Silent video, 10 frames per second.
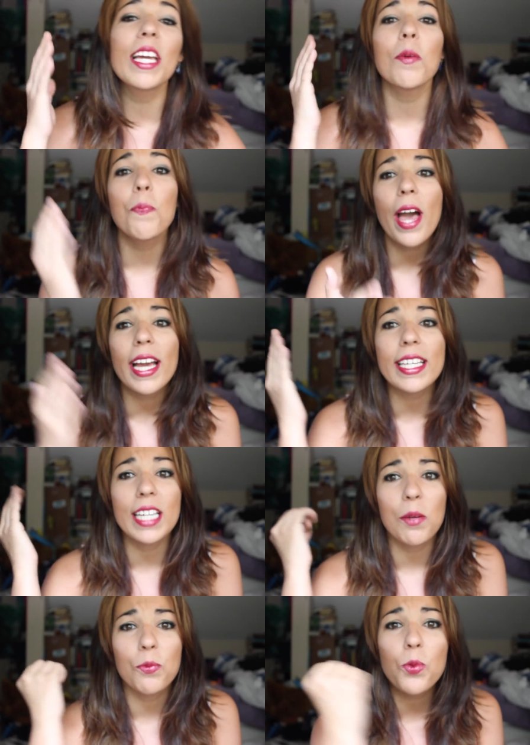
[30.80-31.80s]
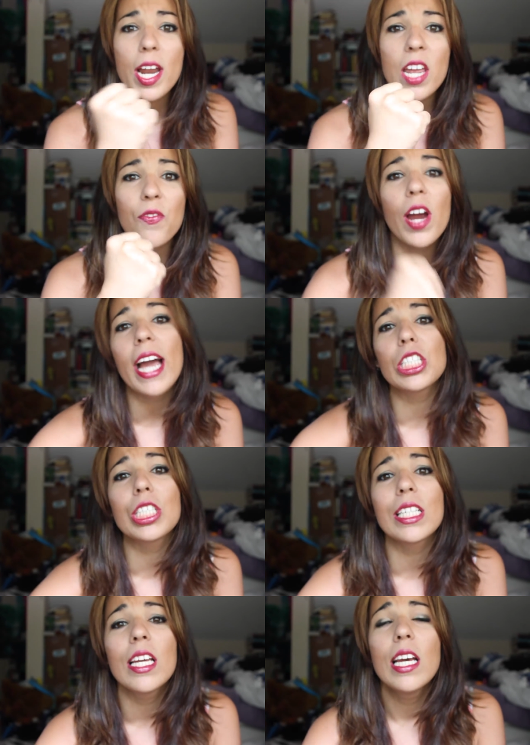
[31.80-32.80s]
I am back and I'm ready for
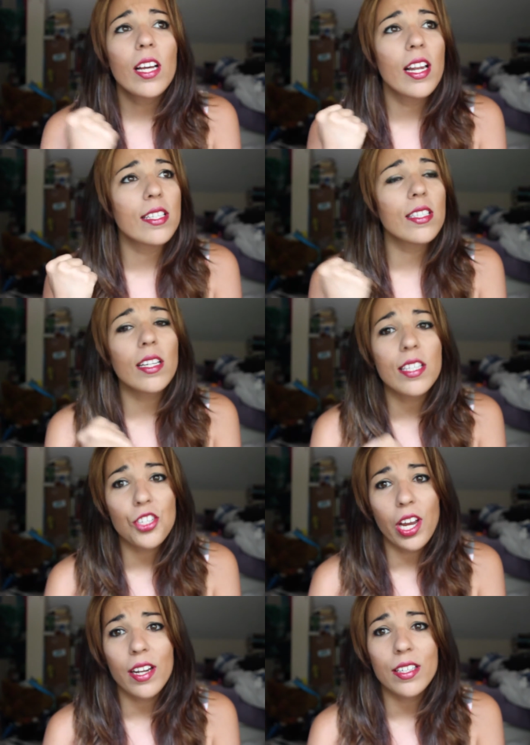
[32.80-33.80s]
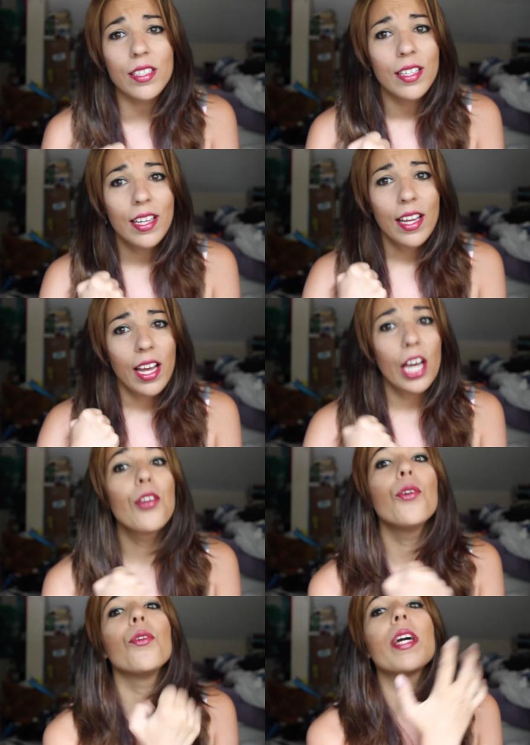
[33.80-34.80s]
action. Gonna start this channel
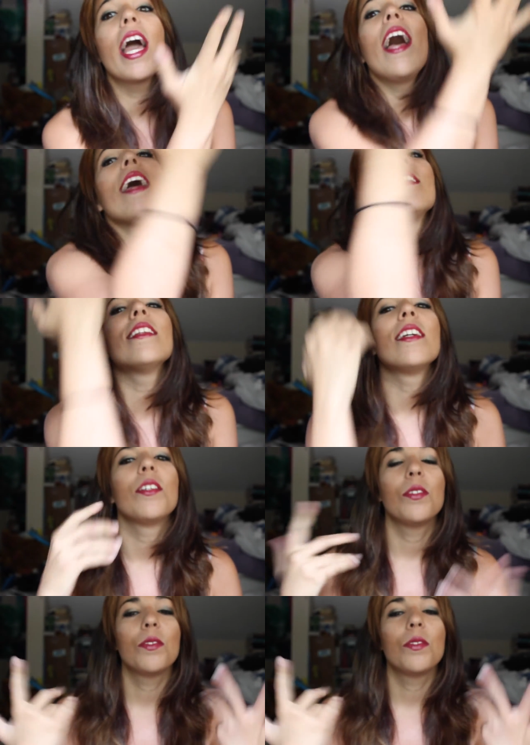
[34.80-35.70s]
anew again.